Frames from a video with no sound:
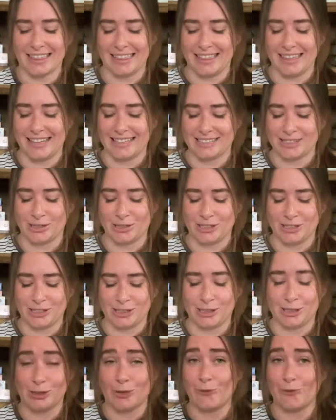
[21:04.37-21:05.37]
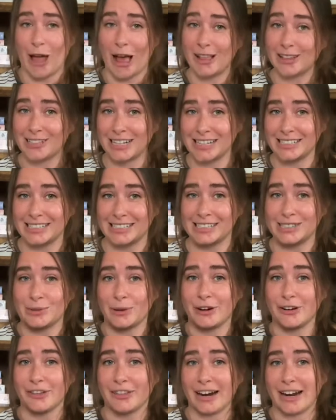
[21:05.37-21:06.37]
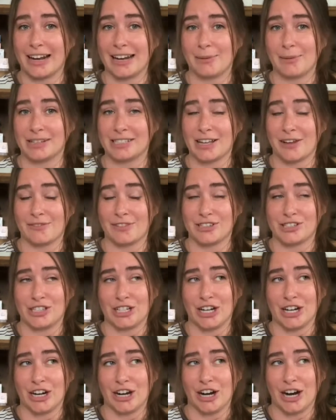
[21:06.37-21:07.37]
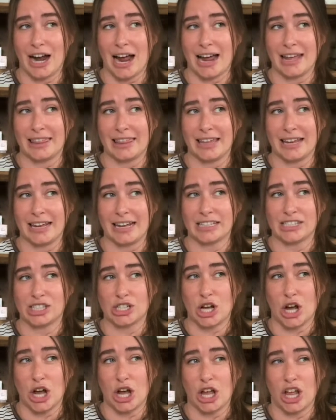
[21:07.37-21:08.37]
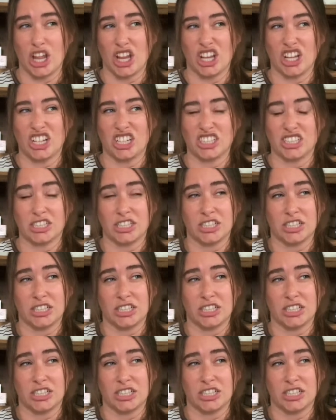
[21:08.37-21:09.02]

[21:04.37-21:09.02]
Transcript: the Valentine's Day sweater that I knit myself this year. I think it's called